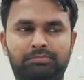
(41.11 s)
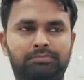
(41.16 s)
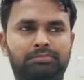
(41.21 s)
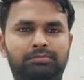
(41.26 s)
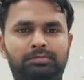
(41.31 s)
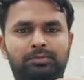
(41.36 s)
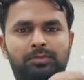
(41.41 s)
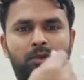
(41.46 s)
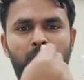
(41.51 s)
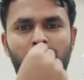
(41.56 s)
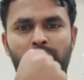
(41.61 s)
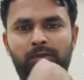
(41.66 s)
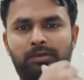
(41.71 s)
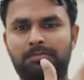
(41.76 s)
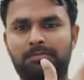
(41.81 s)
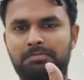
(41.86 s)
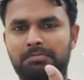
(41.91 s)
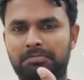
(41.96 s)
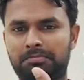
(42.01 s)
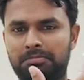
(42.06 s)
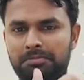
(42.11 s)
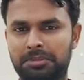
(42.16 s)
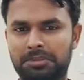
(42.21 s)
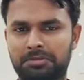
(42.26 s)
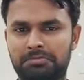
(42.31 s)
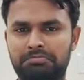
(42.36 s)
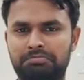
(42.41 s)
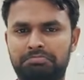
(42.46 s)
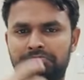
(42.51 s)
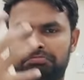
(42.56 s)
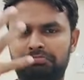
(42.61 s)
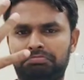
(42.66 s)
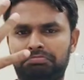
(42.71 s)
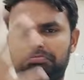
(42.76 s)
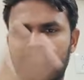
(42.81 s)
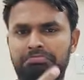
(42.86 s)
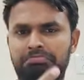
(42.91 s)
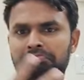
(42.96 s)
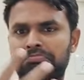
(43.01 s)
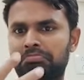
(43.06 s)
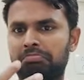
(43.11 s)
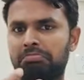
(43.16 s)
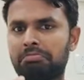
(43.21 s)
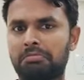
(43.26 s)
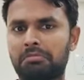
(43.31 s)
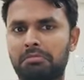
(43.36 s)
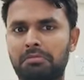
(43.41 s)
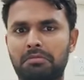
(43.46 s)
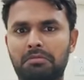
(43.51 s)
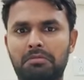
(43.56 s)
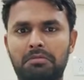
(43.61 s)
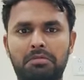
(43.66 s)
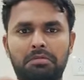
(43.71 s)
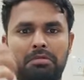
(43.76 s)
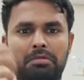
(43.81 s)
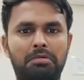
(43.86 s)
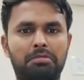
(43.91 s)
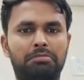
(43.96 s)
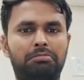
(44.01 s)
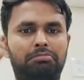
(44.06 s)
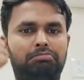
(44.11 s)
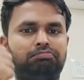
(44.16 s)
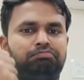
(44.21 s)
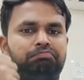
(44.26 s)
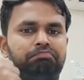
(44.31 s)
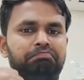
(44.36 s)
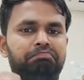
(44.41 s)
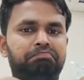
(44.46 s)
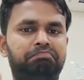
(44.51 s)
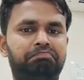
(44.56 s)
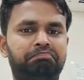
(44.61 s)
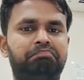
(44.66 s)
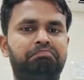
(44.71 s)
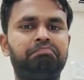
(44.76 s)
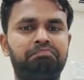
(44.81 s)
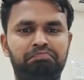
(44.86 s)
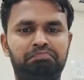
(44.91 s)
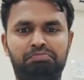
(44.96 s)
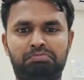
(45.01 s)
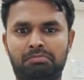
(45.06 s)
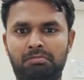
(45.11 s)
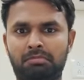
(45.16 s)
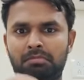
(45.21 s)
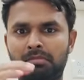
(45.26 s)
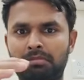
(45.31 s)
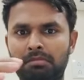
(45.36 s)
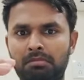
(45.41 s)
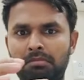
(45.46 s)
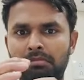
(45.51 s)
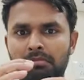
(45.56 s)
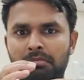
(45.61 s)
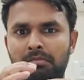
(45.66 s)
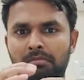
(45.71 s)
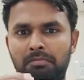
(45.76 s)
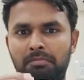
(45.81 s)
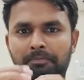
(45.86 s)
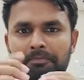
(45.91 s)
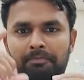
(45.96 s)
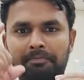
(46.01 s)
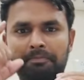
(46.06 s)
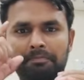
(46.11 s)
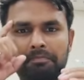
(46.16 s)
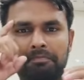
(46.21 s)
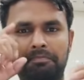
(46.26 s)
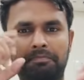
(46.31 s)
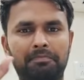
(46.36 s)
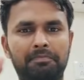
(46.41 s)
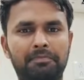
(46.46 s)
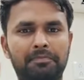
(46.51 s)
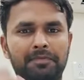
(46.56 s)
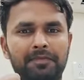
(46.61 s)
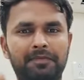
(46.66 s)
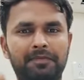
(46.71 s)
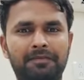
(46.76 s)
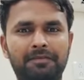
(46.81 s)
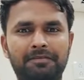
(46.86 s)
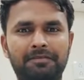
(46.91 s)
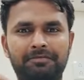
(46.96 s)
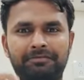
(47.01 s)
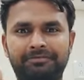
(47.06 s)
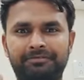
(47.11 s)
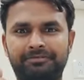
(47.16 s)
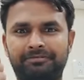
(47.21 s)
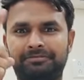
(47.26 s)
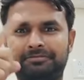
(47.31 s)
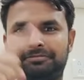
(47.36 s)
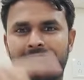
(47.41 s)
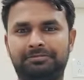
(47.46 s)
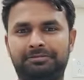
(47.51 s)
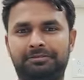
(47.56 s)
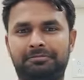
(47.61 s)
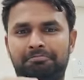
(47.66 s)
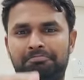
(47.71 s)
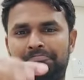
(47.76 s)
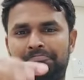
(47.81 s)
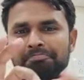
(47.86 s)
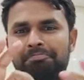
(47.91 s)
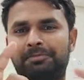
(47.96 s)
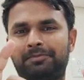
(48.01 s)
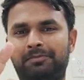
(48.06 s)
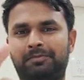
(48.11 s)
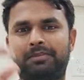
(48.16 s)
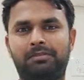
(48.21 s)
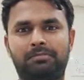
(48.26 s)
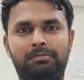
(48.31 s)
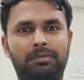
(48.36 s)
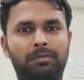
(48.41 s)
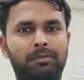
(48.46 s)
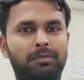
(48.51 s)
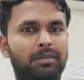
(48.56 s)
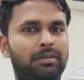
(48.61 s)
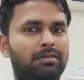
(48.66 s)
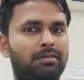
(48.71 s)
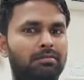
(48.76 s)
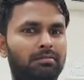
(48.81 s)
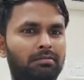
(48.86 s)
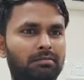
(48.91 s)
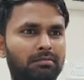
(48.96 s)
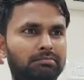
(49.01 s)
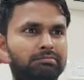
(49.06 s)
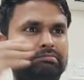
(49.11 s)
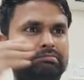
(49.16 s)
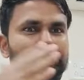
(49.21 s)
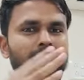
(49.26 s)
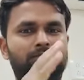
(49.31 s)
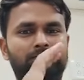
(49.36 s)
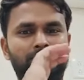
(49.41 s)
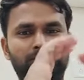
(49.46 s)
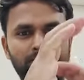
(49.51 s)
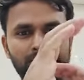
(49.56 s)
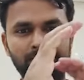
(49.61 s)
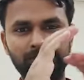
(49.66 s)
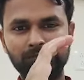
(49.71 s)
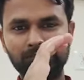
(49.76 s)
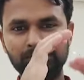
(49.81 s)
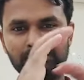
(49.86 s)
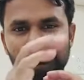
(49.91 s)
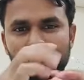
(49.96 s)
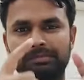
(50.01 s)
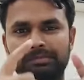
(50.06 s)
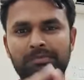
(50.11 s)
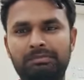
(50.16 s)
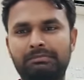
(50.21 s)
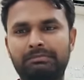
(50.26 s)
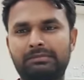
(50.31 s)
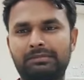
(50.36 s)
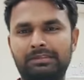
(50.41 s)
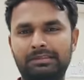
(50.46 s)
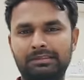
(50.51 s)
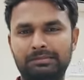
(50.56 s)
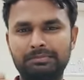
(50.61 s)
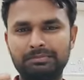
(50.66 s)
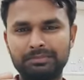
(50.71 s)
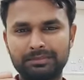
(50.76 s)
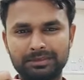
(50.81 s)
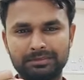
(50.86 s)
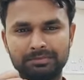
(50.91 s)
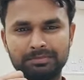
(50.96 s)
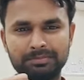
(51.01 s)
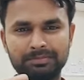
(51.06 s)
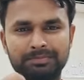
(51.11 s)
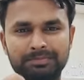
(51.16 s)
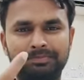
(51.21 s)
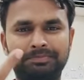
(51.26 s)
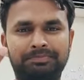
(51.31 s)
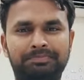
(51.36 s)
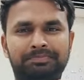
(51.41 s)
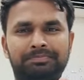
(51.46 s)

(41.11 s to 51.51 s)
I took the medicines and after 4 days I was completely healed. I was very comfortable to communicate because earlier to explain my problems was difficult.